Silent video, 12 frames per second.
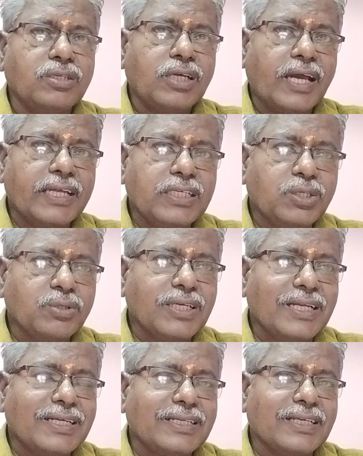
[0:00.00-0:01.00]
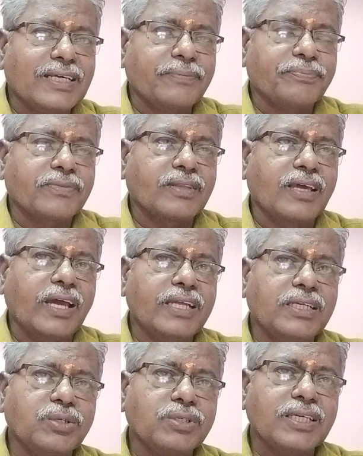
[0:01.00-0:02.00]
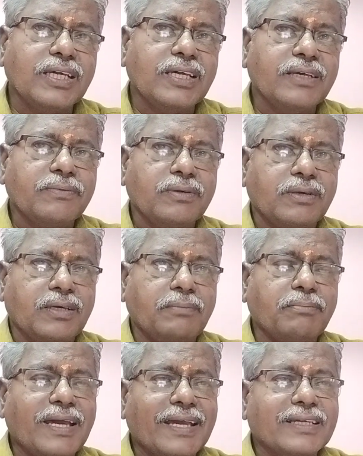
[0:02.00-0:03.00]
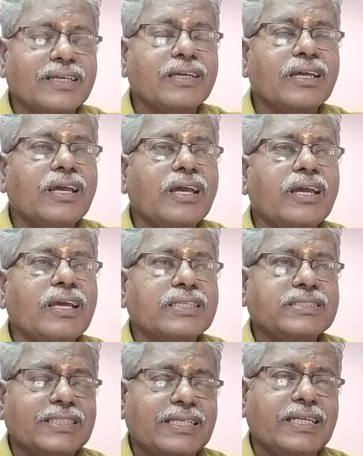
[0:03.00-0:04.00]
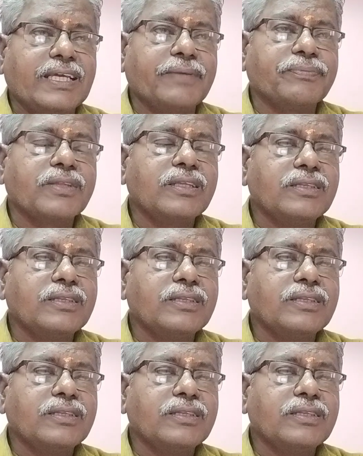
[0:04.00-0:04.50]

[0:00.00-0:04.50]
I took a letter. I took a bag yesterday.